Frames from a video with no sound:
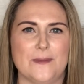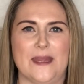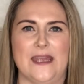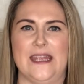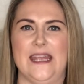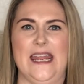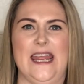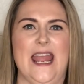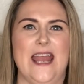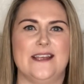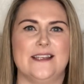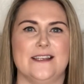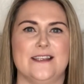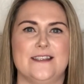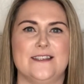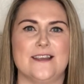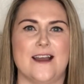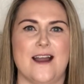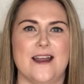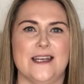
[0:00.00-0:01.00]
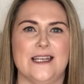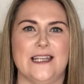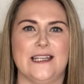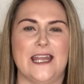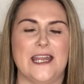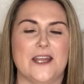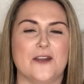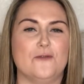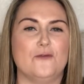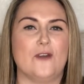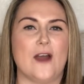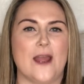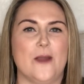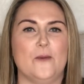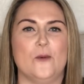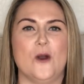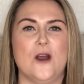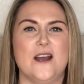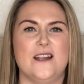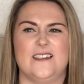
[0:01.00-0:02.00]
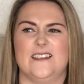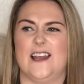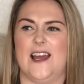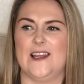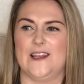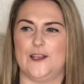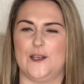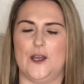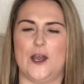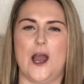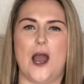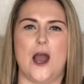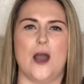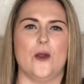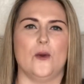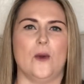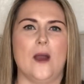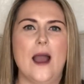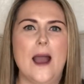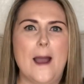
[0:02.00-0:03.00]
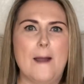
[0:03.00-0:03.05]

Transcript: they can get inside it, they can write words like go,